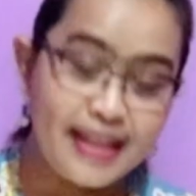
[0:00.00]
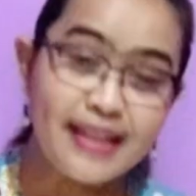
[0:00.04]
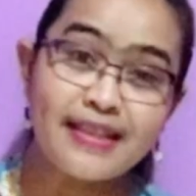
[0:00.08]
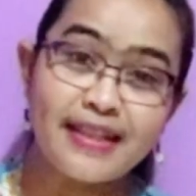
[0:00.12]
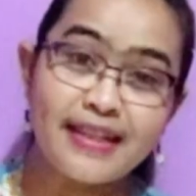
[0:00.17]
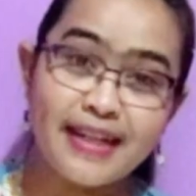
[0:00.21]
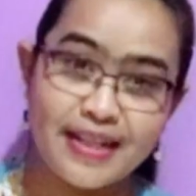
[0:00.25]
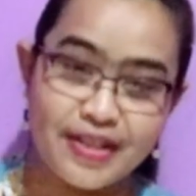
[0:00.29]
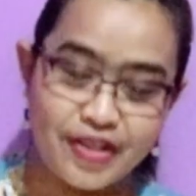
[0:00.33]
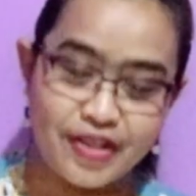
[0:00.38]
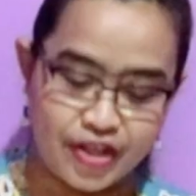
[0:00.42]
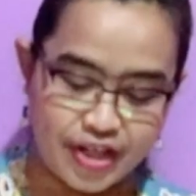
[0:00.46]

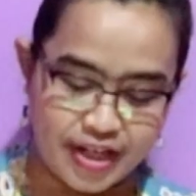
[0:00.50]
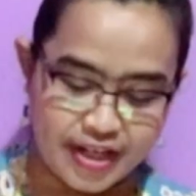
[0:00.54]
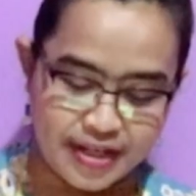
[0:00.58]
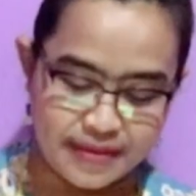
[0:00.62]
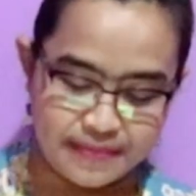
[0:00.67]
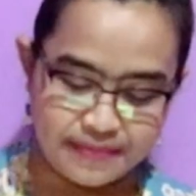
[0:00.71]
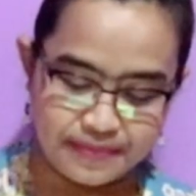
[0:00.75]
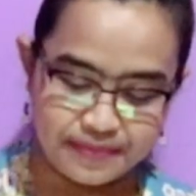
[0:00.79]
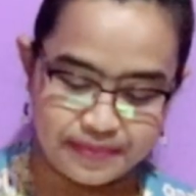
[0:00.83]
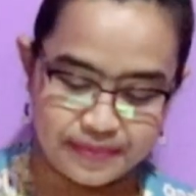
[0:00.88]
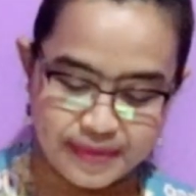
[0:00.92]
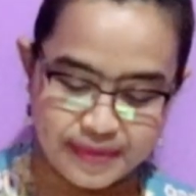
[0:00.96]

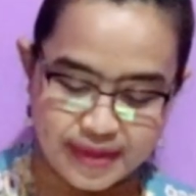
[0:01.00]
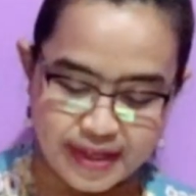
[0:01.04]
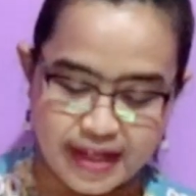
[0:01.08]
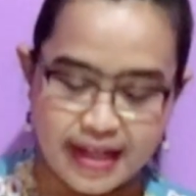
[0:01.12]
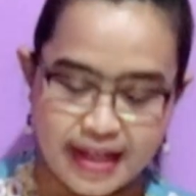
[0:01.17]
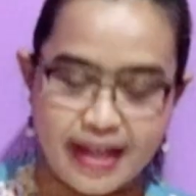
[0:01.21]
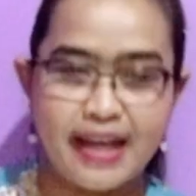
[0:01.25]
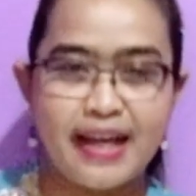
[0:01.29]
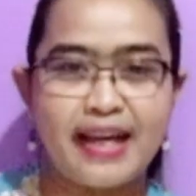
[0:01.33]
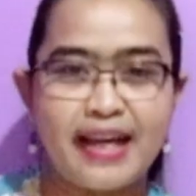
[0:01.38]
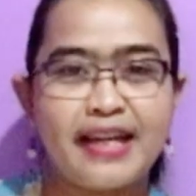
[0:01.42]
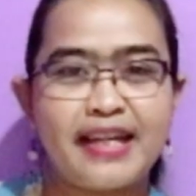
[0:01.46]
Literature
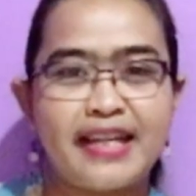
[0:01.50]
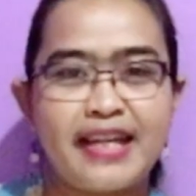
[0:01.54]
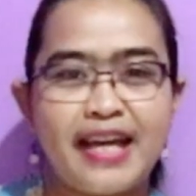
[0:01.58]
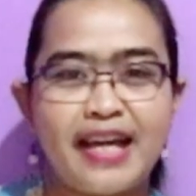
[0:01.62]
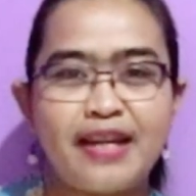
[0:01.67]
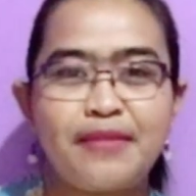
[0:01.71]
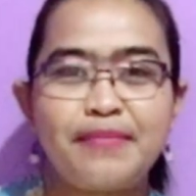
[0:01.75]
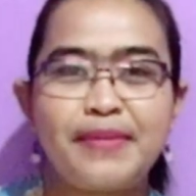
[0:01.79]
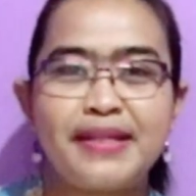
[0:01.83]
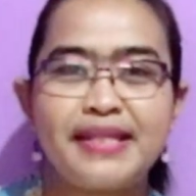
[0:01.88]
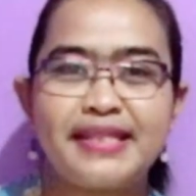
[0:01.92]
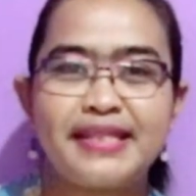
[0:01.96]

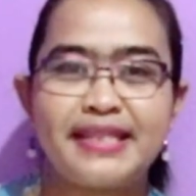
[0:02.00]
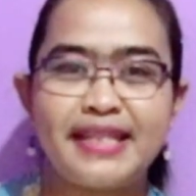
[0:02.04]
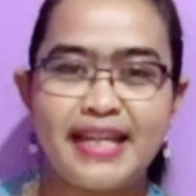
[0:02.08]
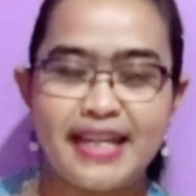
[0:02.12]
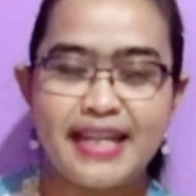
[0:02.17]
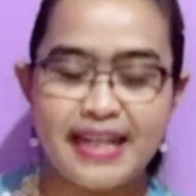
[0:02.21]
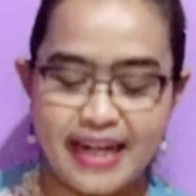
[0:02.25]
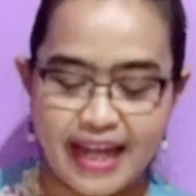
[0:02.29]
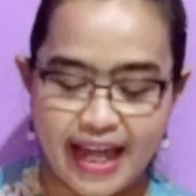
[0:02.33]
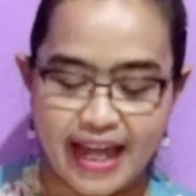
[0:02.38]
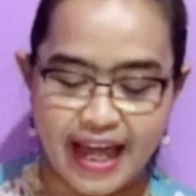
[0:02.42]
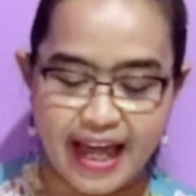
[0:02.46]
can be
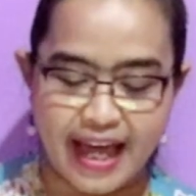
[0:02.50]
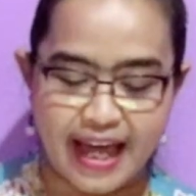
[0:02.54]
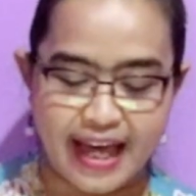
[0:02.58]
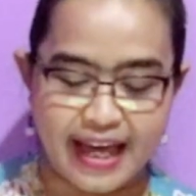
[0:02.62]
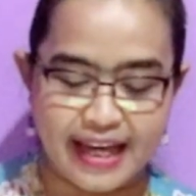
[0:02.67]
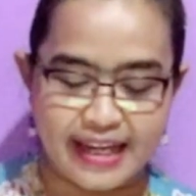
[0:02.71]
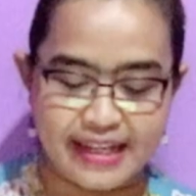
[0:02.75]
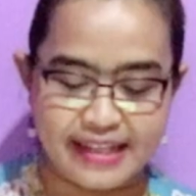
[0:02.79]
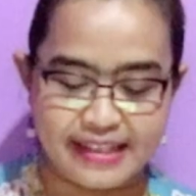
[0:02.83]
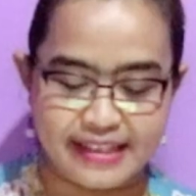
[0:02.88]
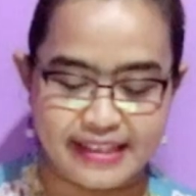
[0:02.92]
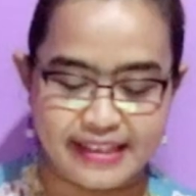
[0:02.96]
seen
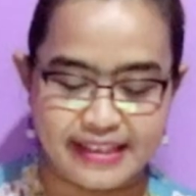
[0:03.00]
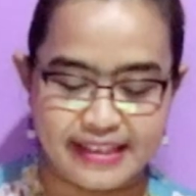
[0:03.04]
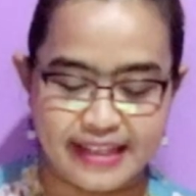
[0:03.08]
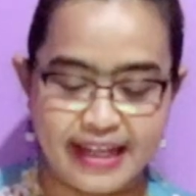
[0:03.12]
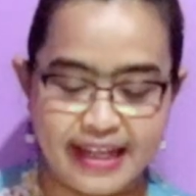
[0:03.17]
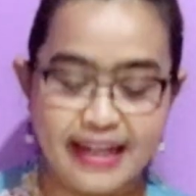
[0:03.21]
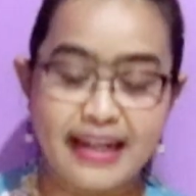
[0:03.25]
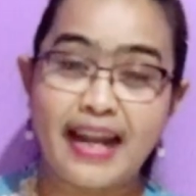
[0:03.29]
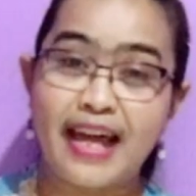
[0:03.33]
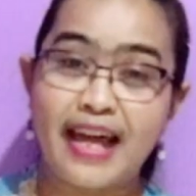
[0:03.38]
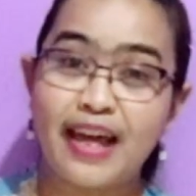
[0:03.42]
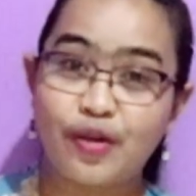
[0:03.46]
as
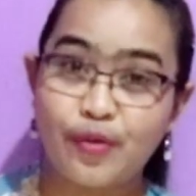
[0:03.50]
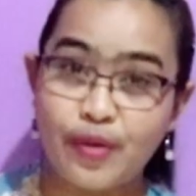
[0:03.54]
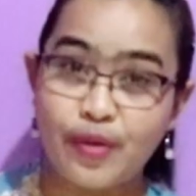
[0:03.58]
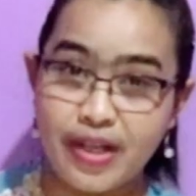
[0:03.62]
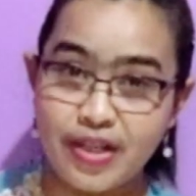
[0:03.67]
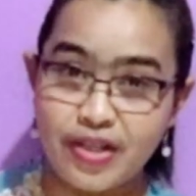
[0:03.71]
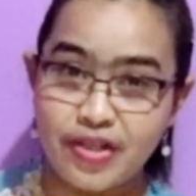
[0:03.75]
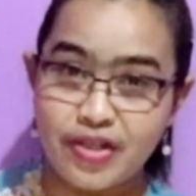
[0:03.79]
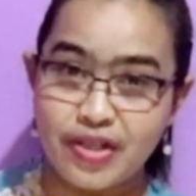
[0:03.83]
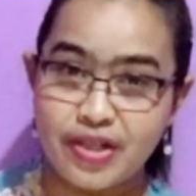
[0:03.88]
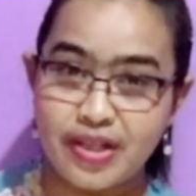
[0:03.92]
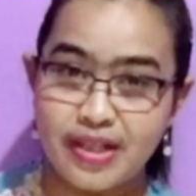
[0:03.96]

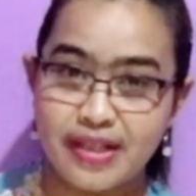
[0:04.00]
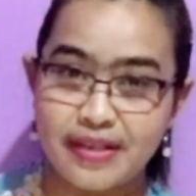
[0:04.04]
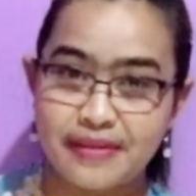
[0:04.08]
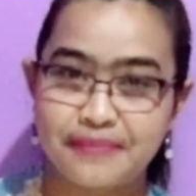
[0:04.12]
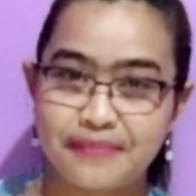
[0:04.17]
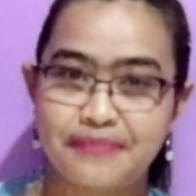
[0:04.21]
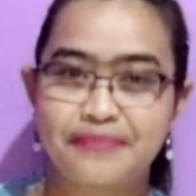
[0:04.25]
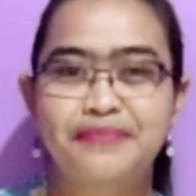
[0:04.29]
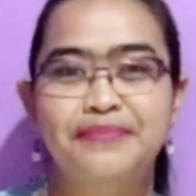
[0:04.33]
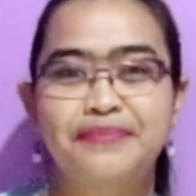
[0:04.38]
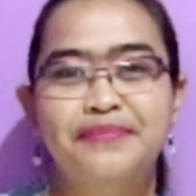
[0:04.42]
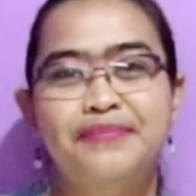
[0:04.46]
language,
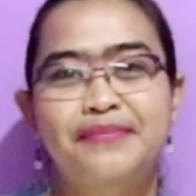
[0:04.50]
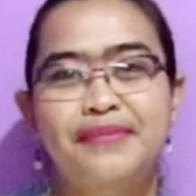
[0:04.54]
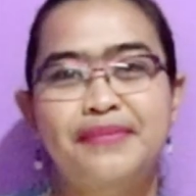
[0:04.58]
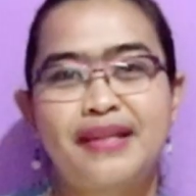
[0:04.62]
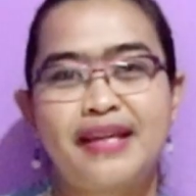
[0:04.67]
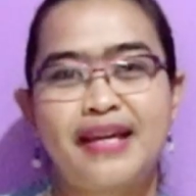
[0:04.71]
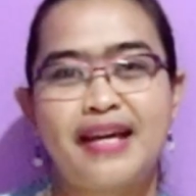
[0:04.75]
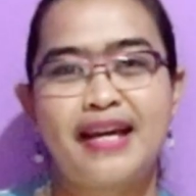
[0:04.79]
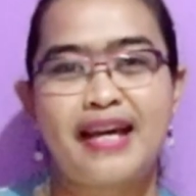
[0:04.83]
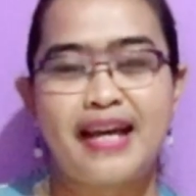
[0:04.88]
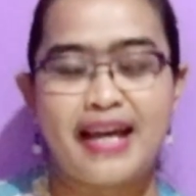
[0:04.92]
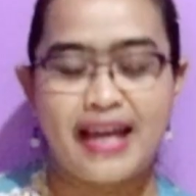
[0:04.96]

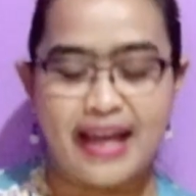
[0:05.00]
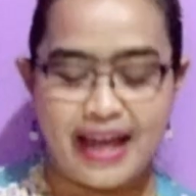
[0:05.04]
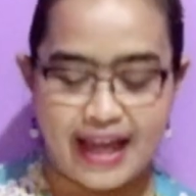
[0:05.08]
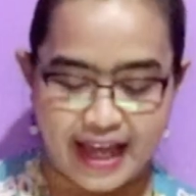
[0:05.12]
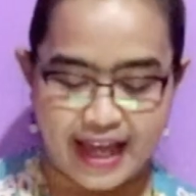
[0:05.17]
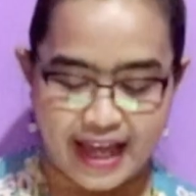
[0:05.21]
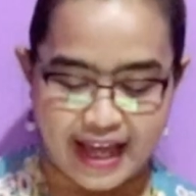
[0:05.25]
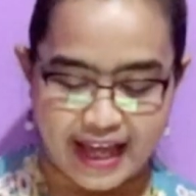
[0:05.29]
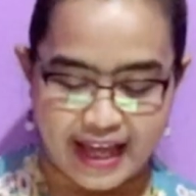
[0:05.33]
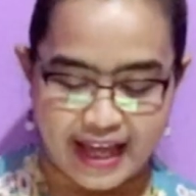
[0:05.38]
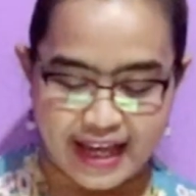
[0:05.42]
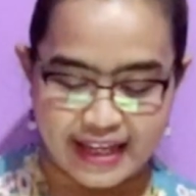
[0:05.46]

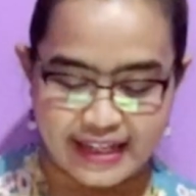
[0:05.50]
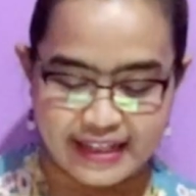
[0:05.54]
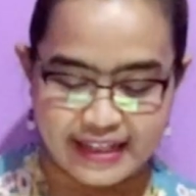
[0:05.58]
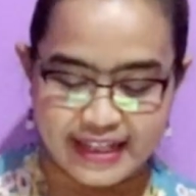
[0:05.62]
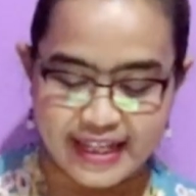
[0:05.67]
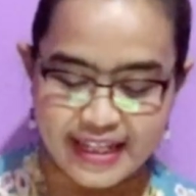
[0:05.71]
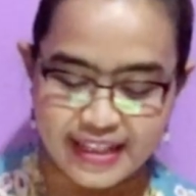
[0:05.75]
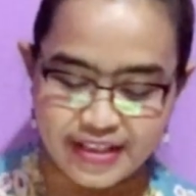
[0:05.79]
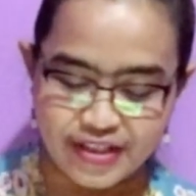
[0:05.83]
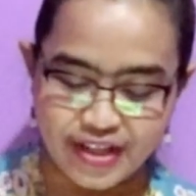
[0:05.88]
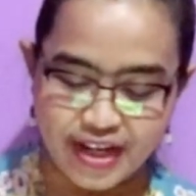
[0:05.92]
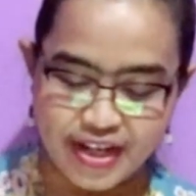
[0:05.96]

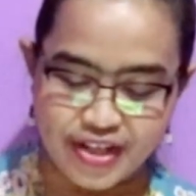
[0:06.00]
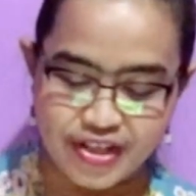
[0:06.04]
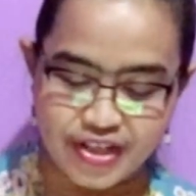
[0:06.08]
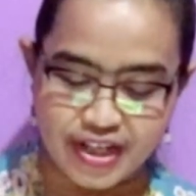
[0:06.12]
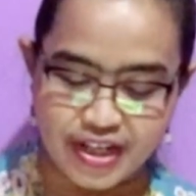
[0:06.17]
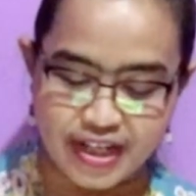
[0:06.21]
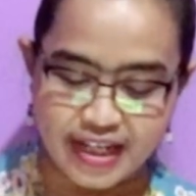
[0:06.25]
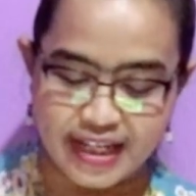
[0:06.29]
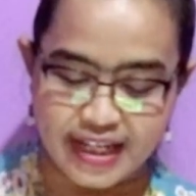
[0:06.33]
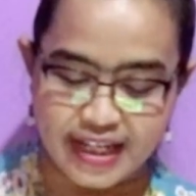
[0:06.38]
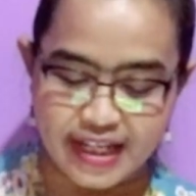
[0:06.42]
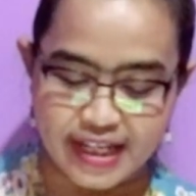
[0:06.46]
and
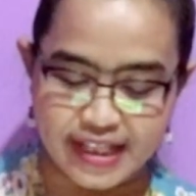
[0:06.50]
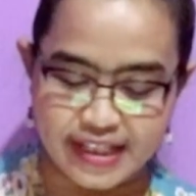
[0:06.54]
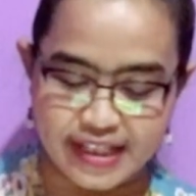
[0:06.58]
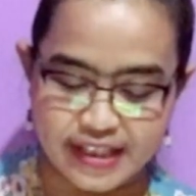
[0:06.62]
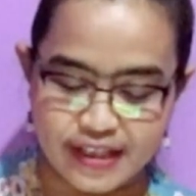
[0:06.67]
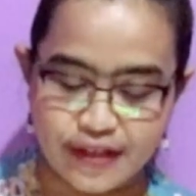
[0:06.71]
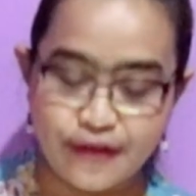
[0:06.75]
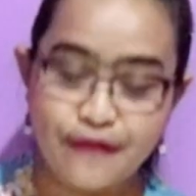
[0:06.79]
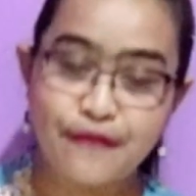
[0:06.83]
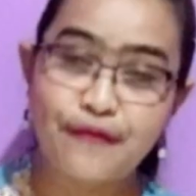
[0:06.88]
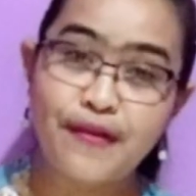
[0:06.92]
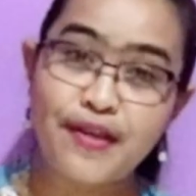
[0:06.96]
literature
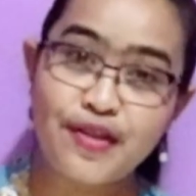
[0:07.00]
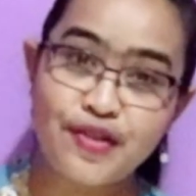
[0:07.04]
is